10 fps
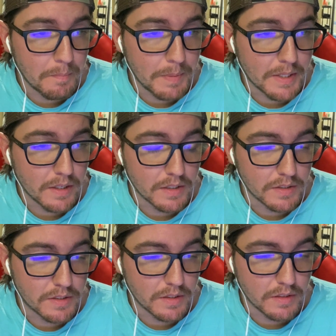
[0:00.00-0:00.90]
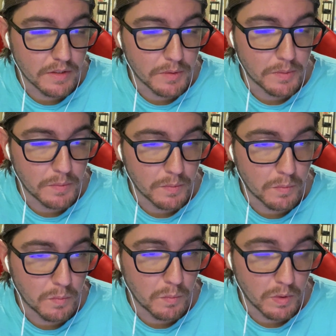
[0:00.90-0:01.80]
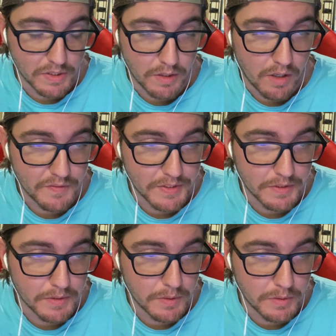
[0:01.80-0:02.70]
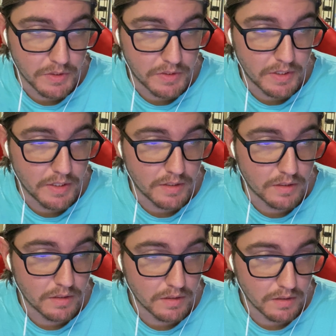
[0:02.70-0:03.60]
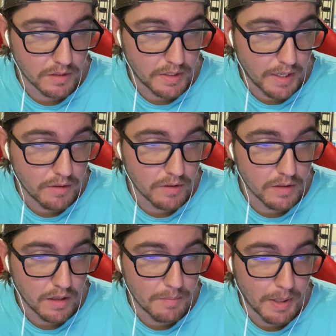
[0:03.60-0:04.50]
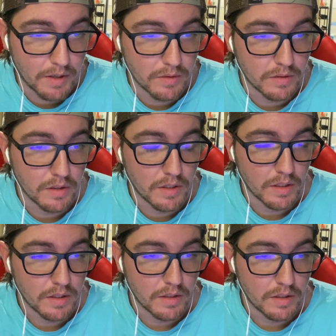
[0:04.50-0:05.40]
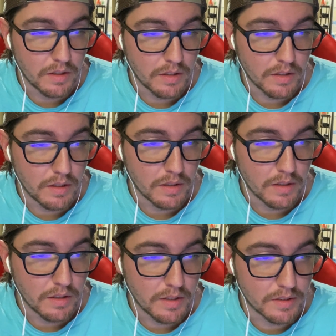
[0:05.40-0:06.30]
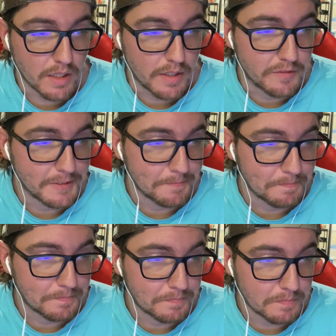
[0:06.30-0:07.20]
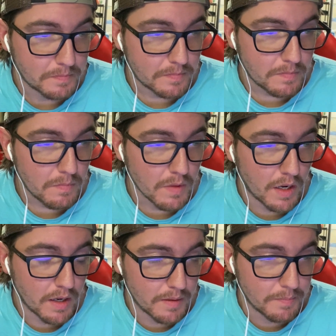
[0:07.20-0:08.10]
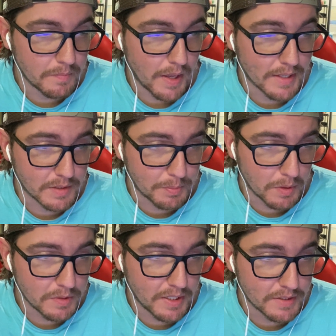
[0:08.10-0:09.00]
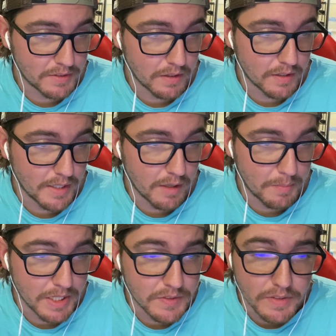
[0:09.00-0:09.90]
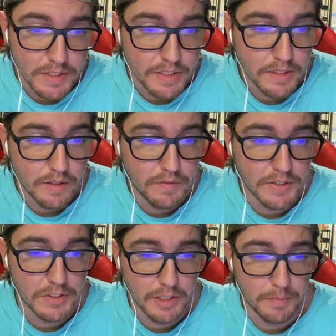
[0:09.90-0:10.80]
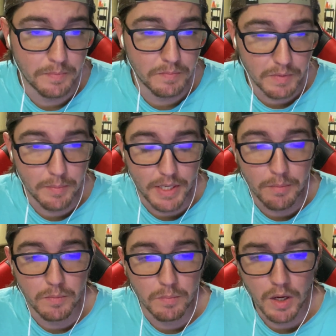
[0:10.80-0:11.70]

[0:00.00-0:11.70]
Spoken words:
because there was an officer who just didn't care about his life. As the protests started out peacefully, eventually they became